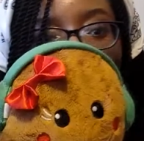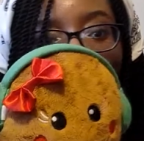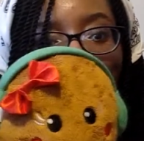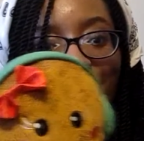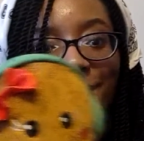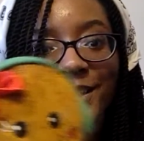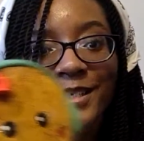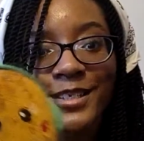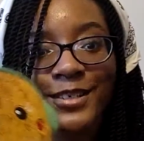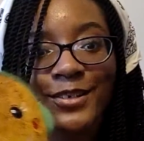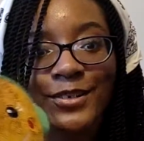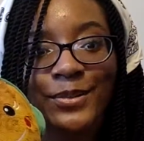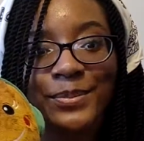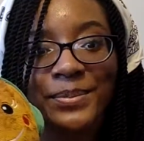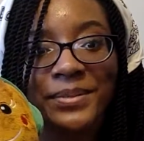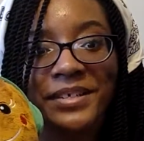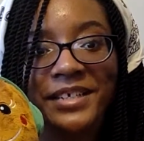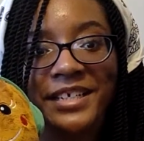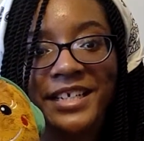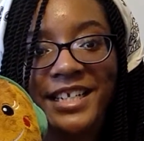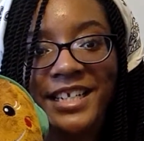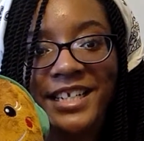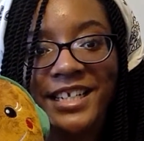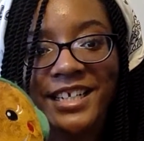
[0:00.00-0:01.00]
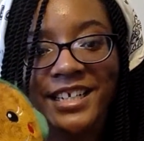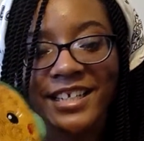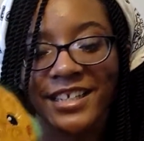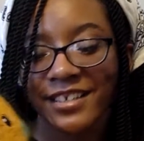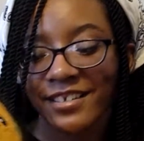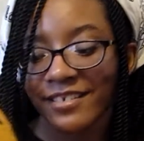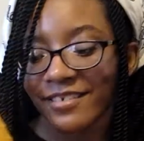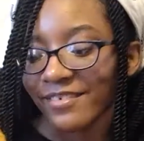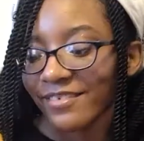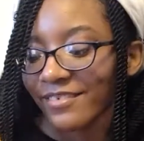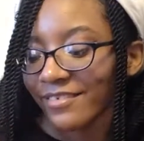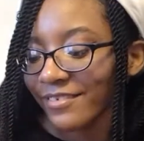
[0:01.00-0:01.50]
She's so
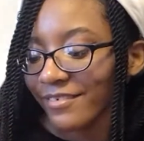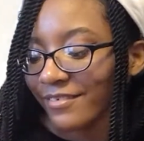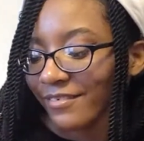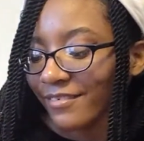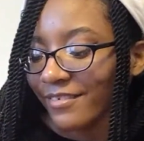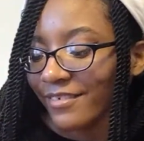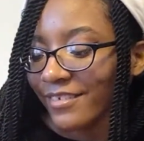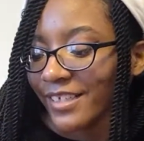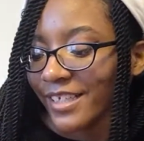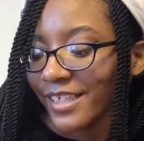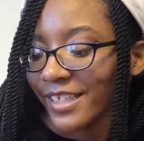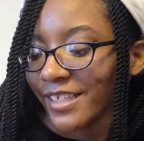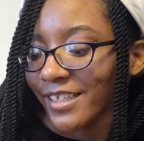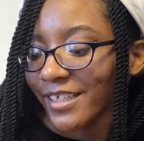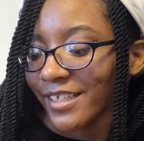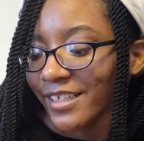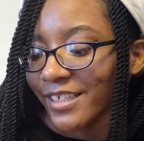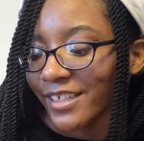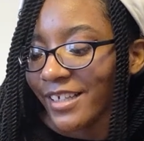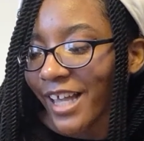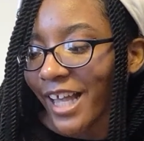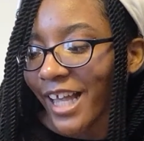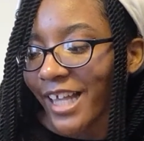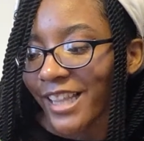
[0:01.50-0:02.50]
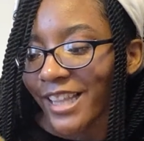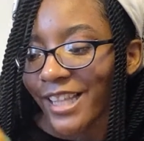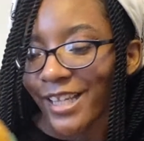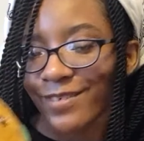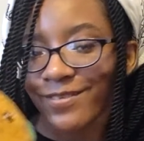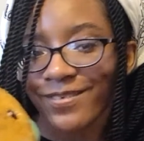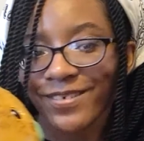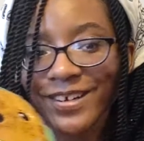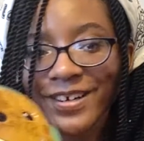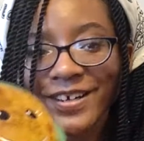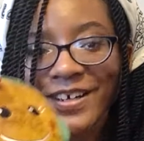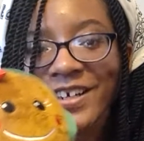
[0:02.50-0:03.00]
pretty. I
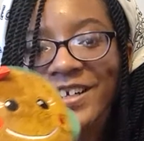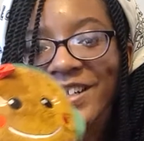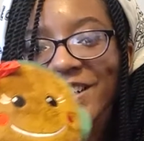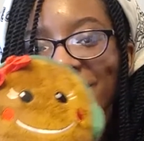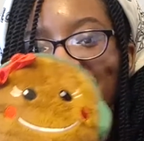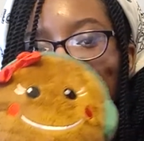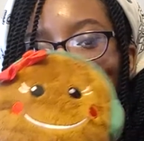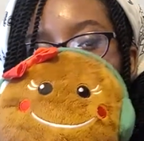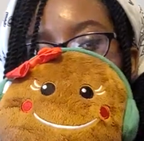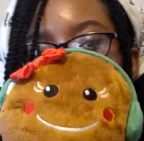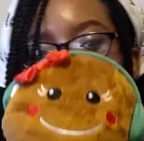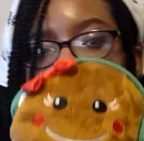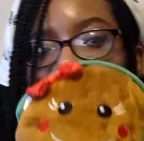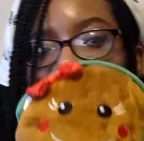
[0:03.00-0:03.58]
love her.